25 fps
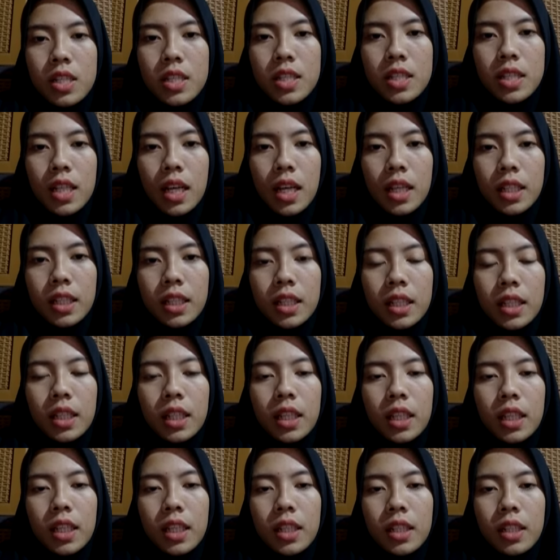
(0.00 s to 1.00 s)

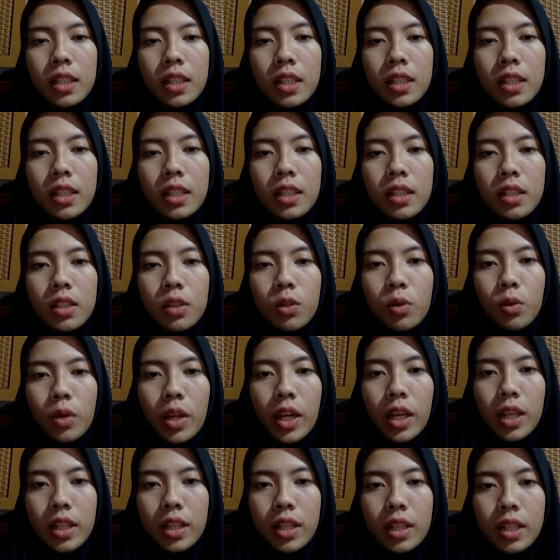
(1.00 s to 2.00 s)
study in
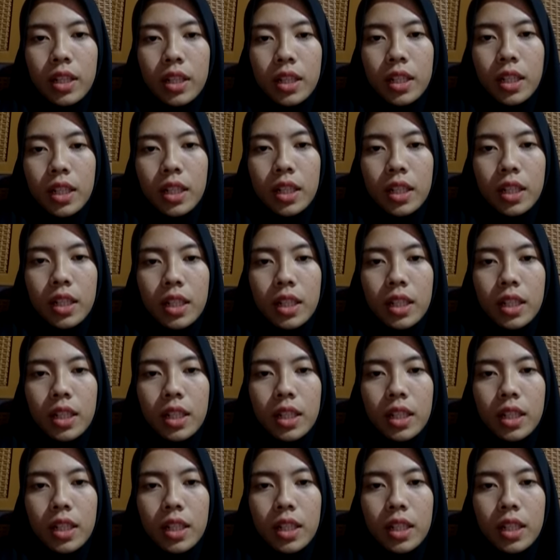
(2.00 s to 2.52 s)
together.